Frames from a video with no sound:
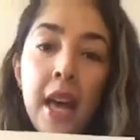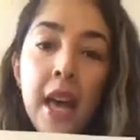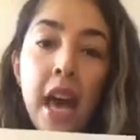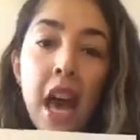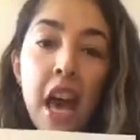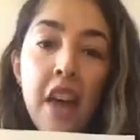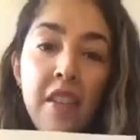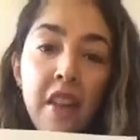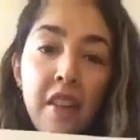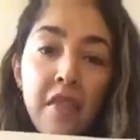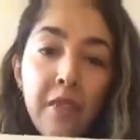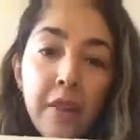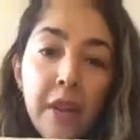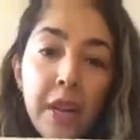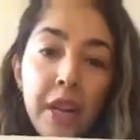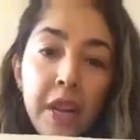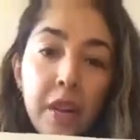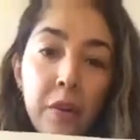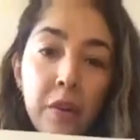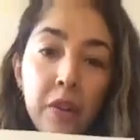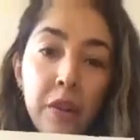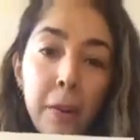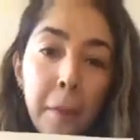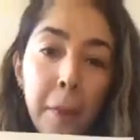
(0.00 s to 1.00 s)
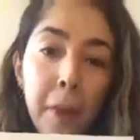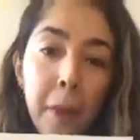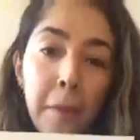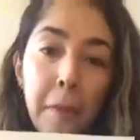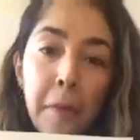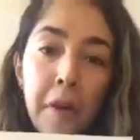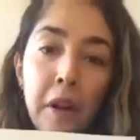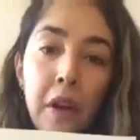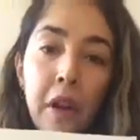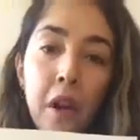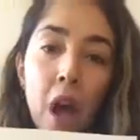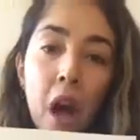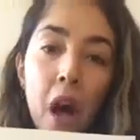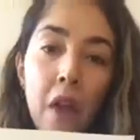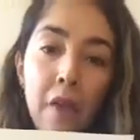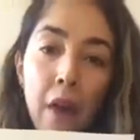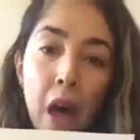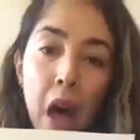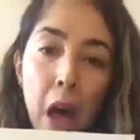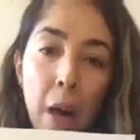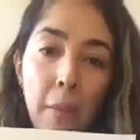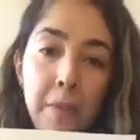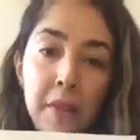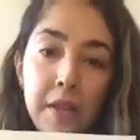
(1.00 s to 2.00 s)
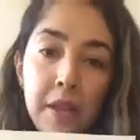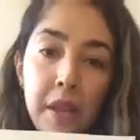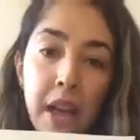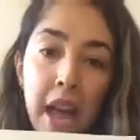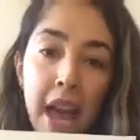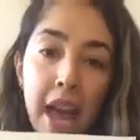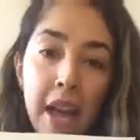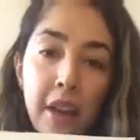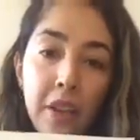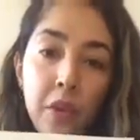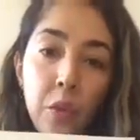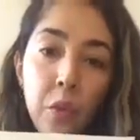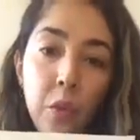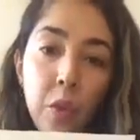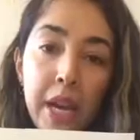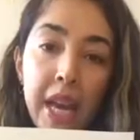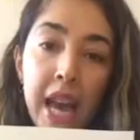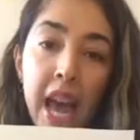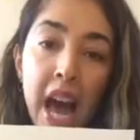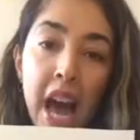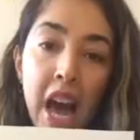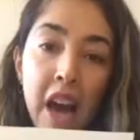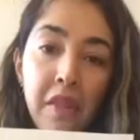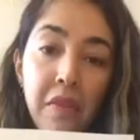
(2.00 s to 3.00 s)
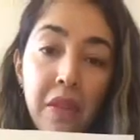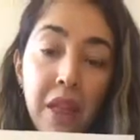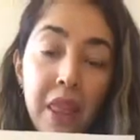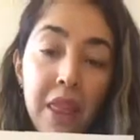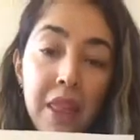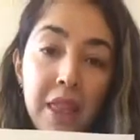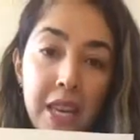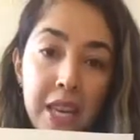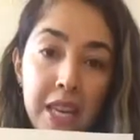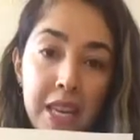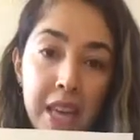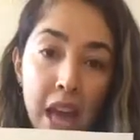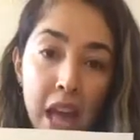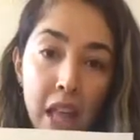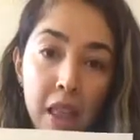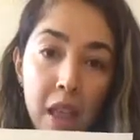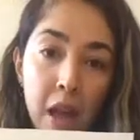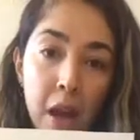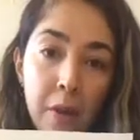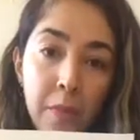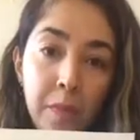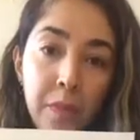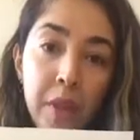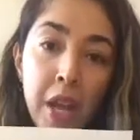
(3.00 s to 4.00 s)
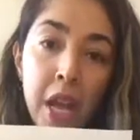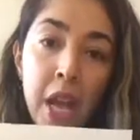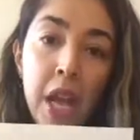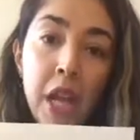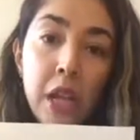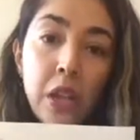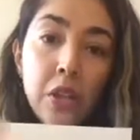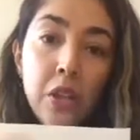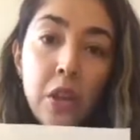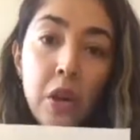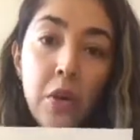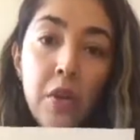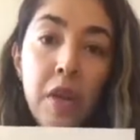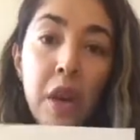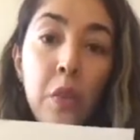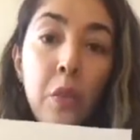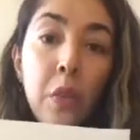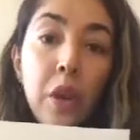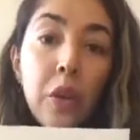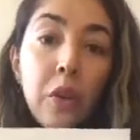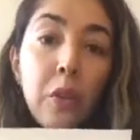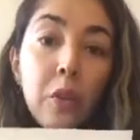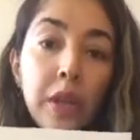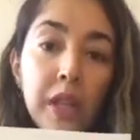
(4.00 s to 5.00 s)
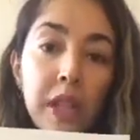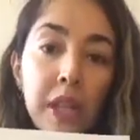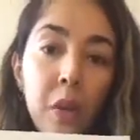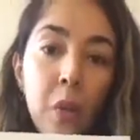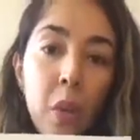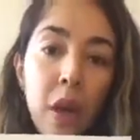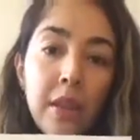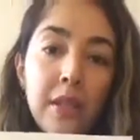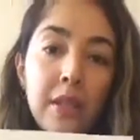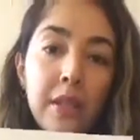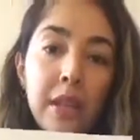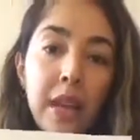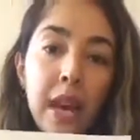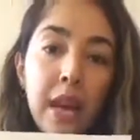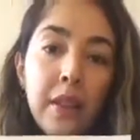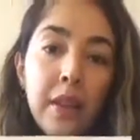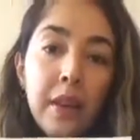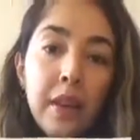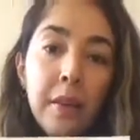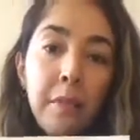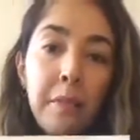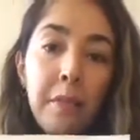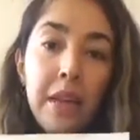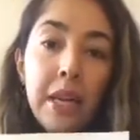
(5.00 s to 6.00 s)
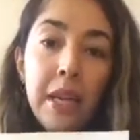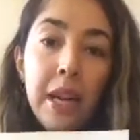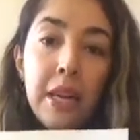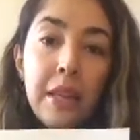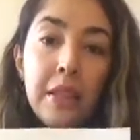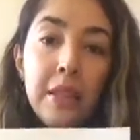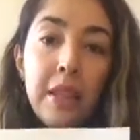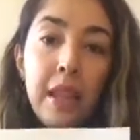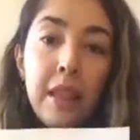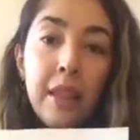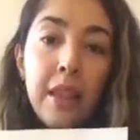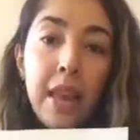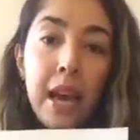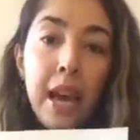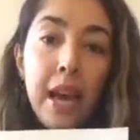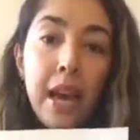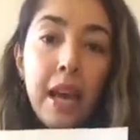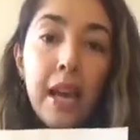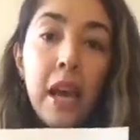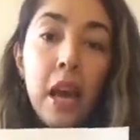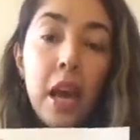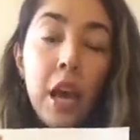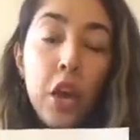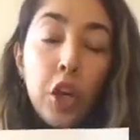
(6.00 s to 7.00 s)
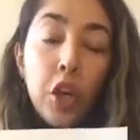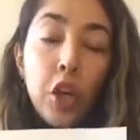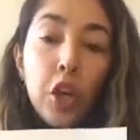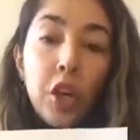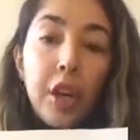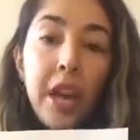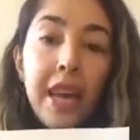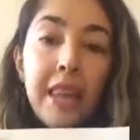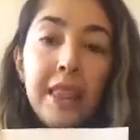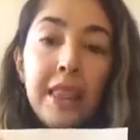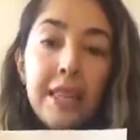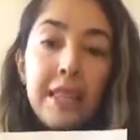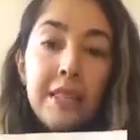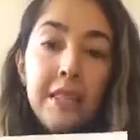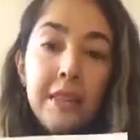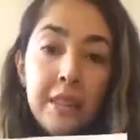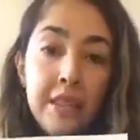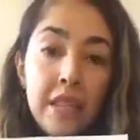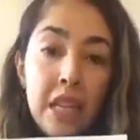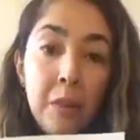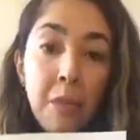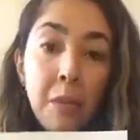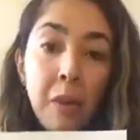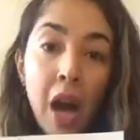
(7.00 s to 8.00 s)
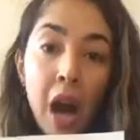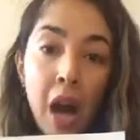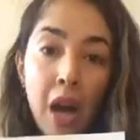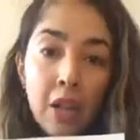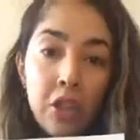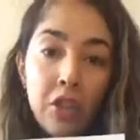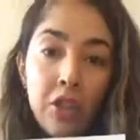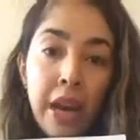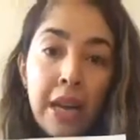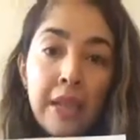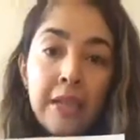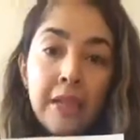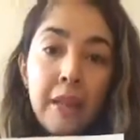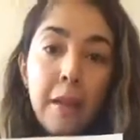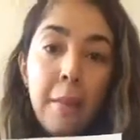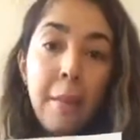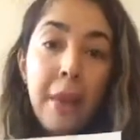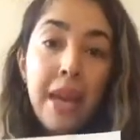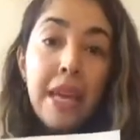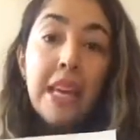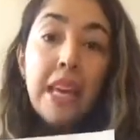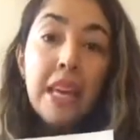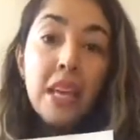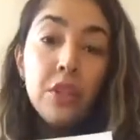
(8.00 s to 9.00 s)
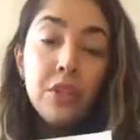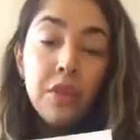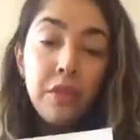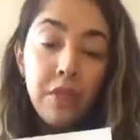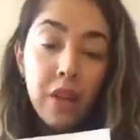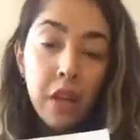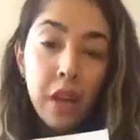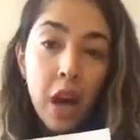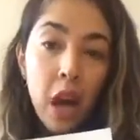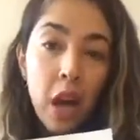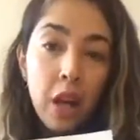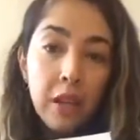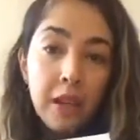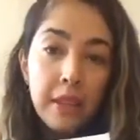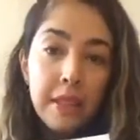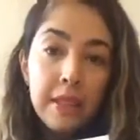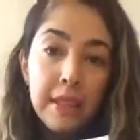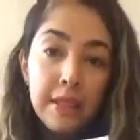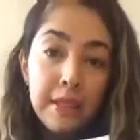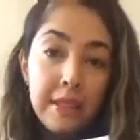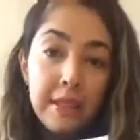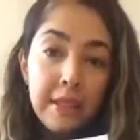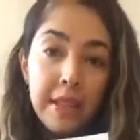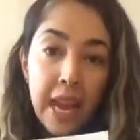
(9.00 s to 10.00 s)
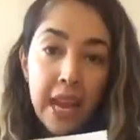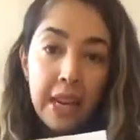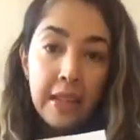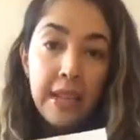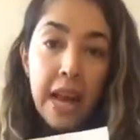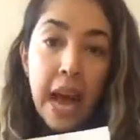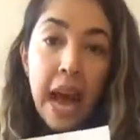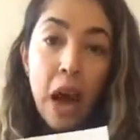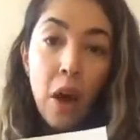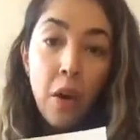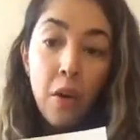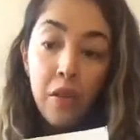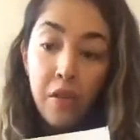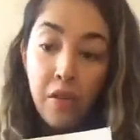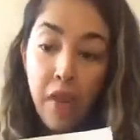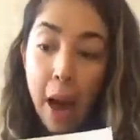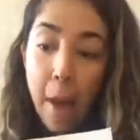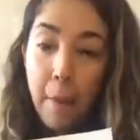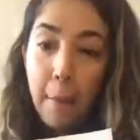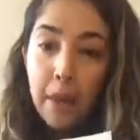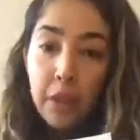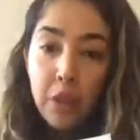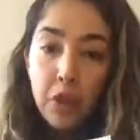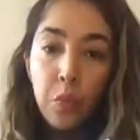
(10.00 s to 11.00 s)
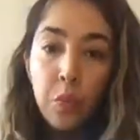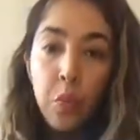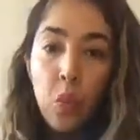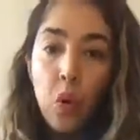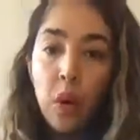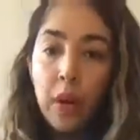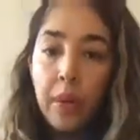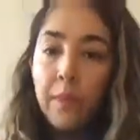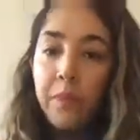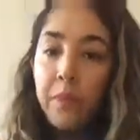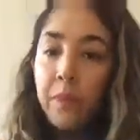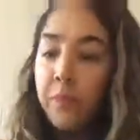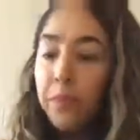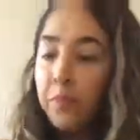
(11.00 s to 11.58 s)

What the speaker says: And then for here with the purple, on the opposite end, we have the yellow. So they work really well together because they create this deep contrast that make each of the colors stand out that much more.